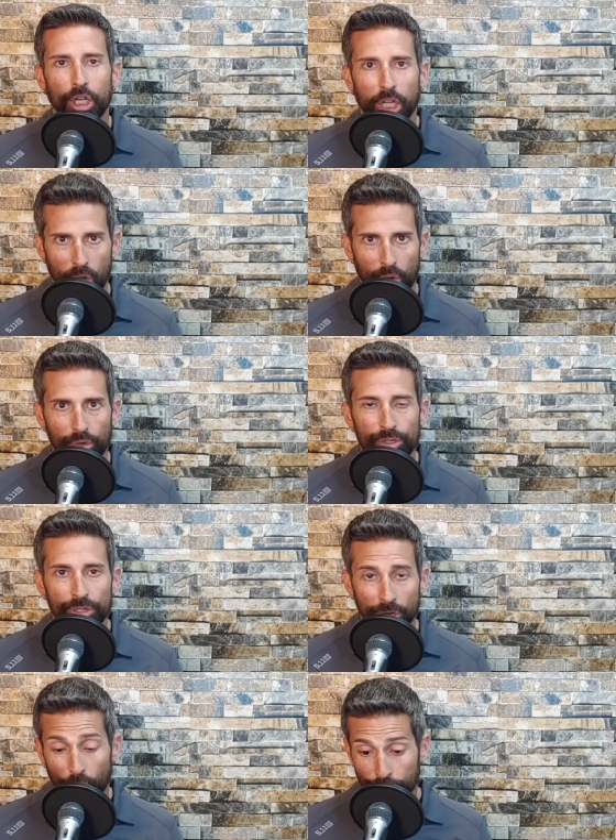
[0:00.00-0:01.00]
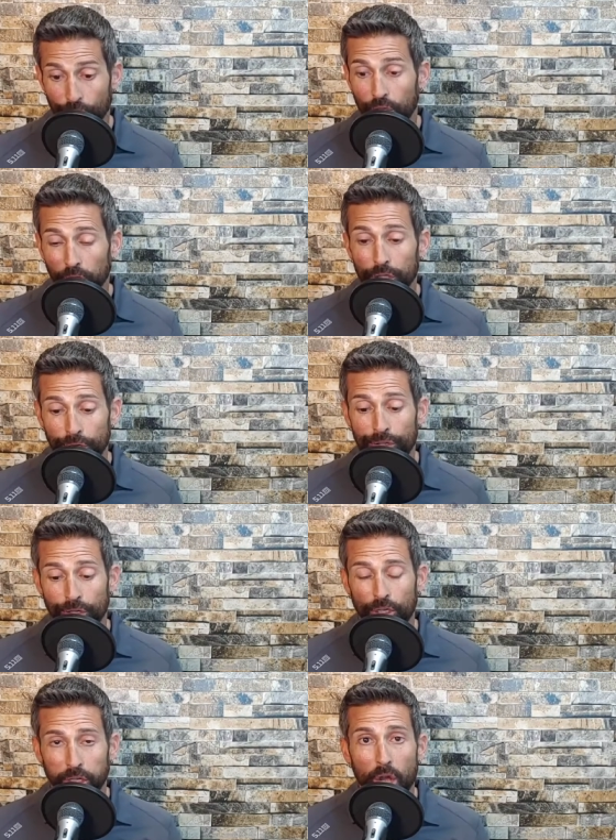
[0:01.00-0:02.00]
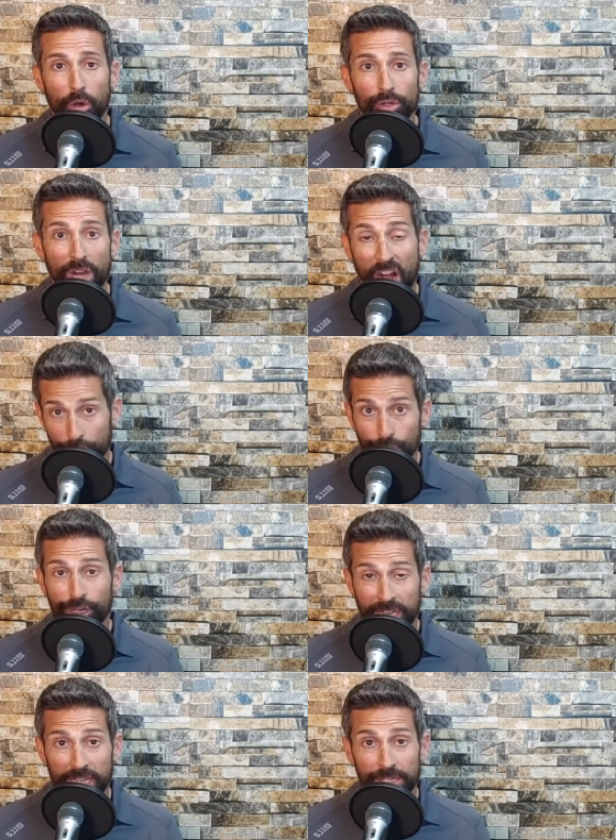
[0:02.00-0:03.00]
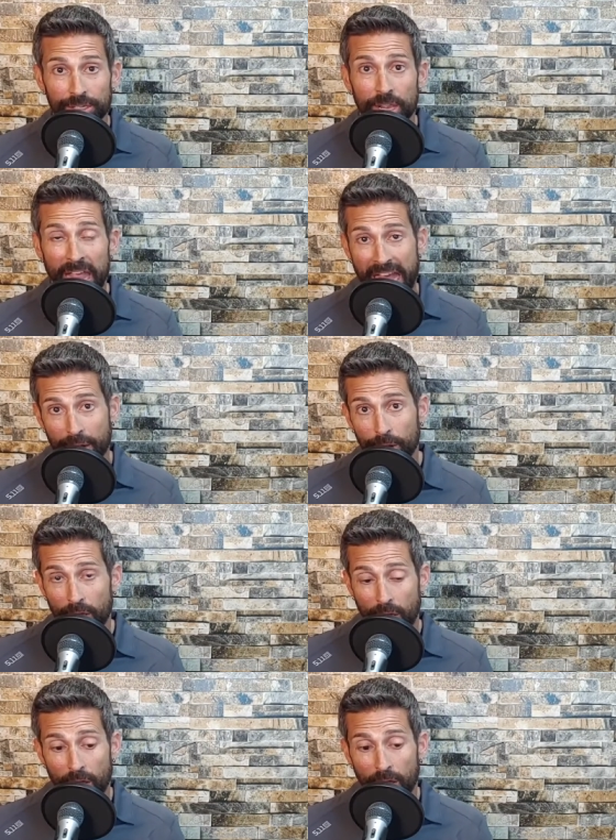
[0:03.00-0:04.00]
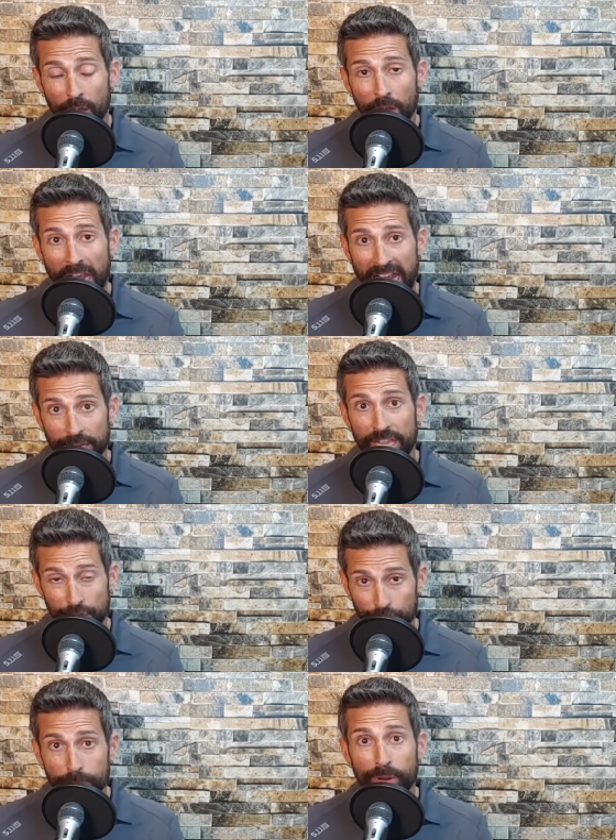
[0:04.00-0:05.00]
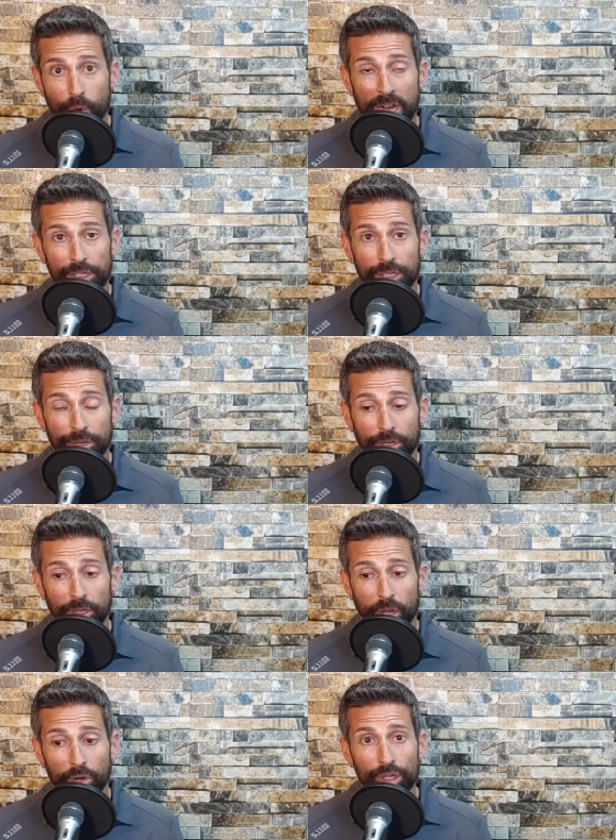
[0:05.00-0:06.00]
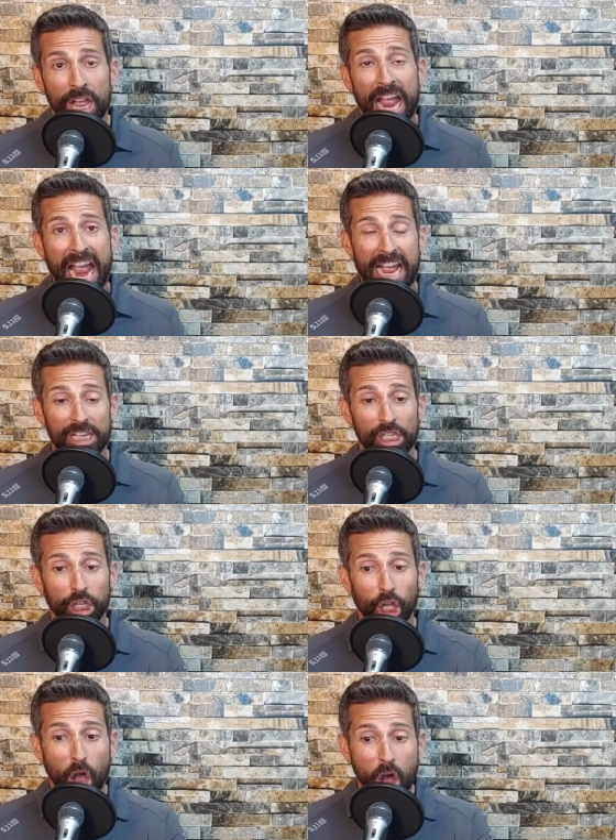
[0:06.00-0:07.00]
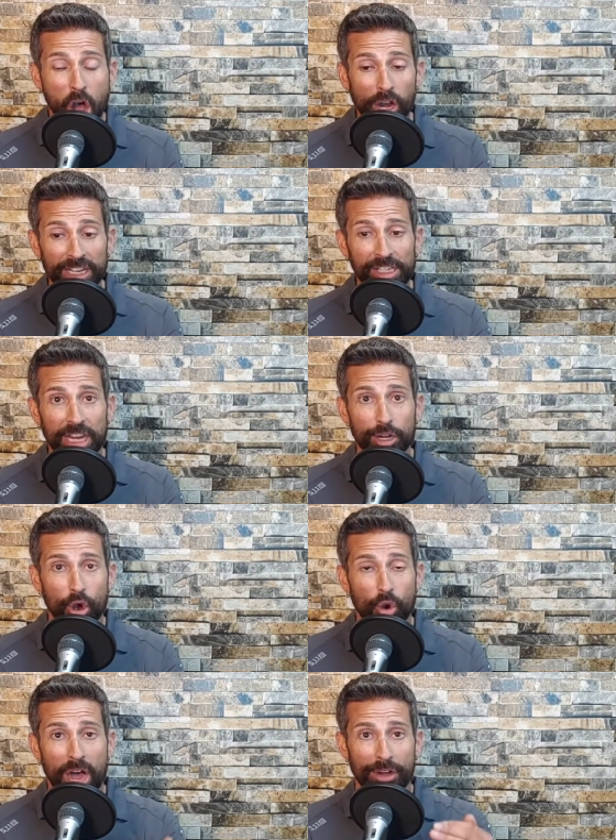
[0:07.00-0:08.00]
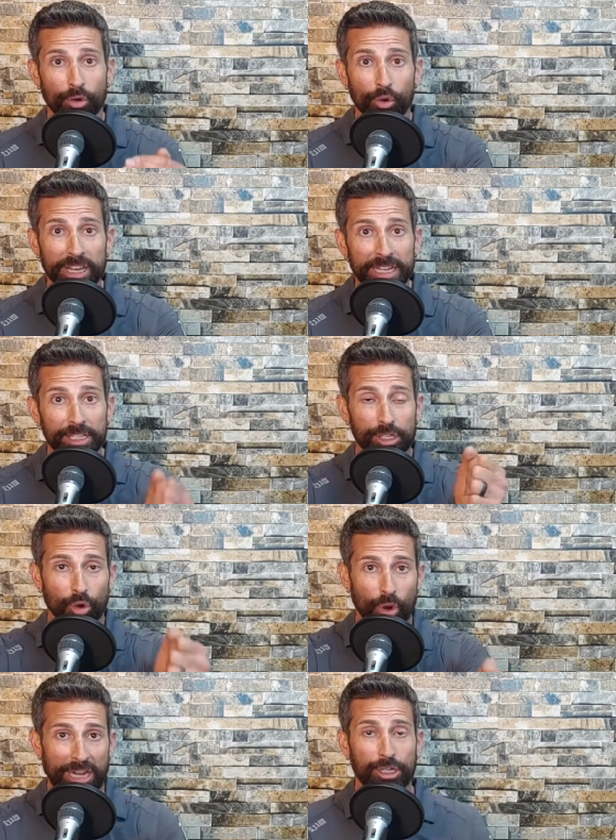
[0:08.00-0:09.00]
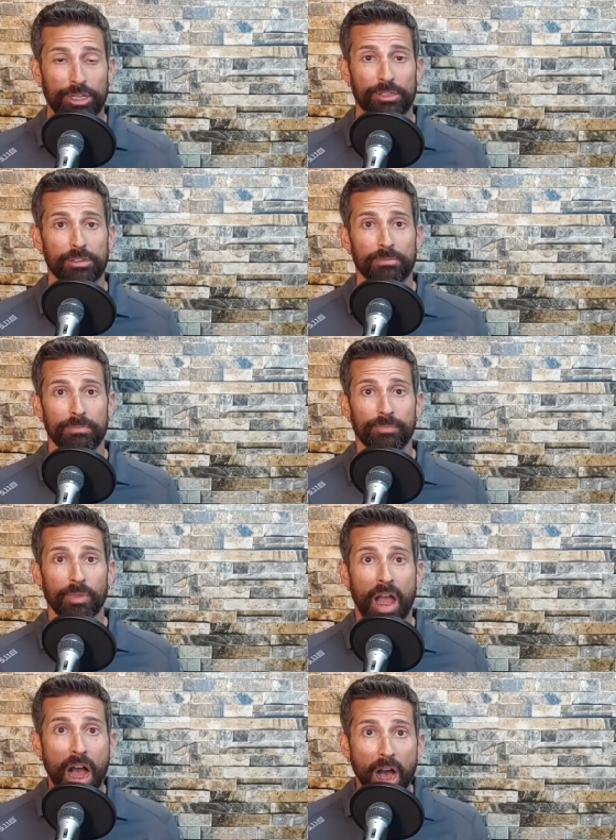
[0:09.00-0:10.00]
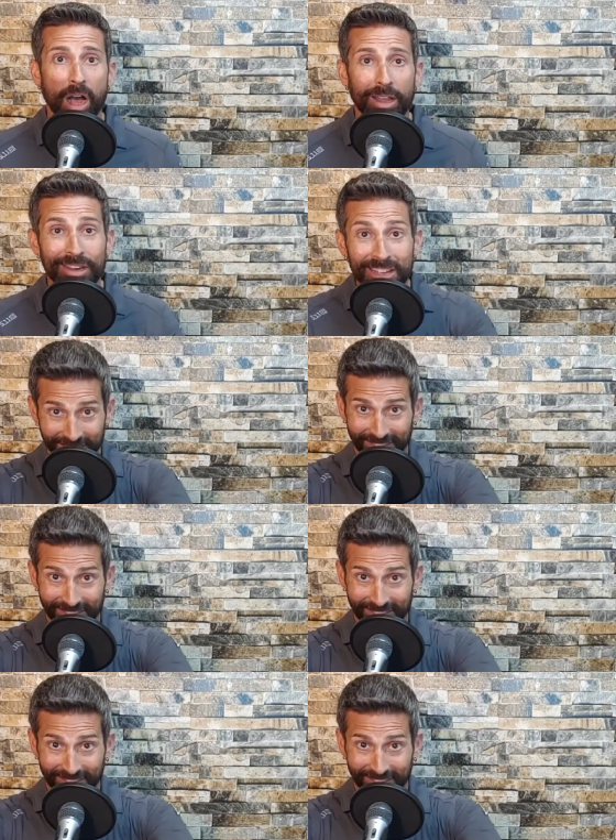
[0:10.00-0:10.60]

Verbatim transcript: the clothes or your, your their clothes are your kids at uh and they should be washing their clothes as long as they know how to read the directions on